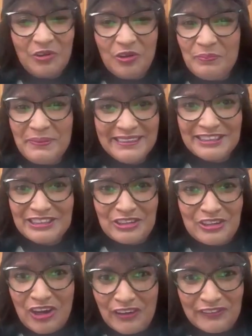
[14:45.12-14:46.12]
all bets
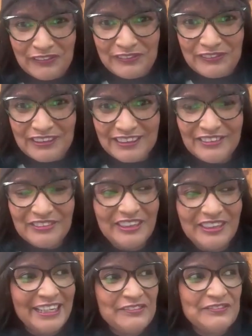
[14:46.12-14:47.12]
are off.
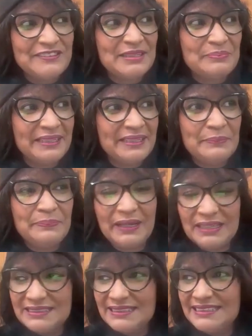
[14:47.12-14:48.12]
if somebody
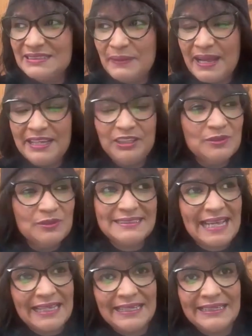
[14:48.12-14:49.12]
passes by, you are
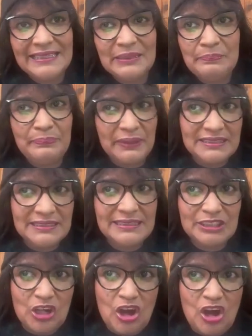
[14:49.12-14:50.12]
standing at the bus
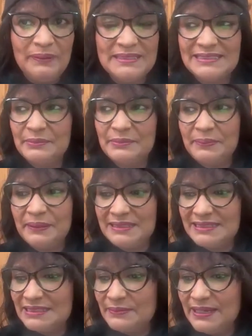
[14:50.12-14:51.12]
stop and somebody
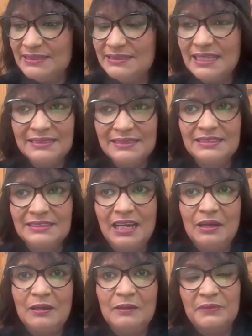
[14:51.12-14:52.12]
passes by and
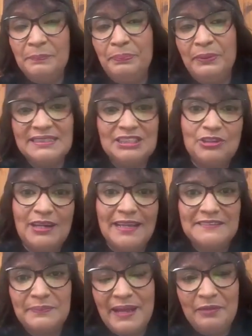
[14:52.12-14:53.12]
the bus
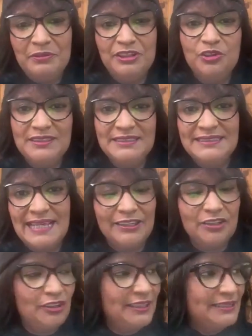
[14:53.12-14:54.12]
drives by with your
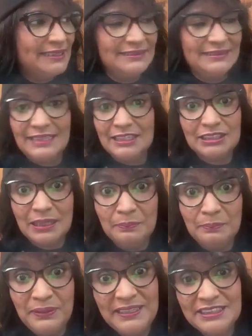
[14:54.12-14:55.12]
design on it and a
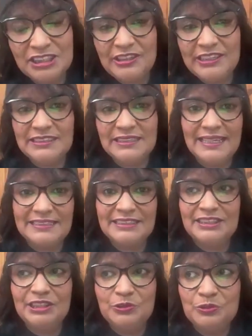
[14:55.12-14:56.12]
complete stranger
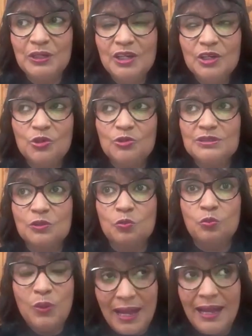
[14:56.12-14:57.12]
next to you goes,
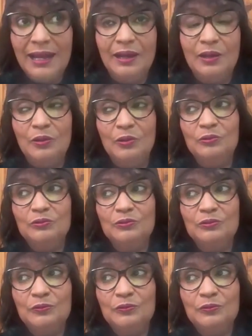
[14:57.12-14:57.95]
wow,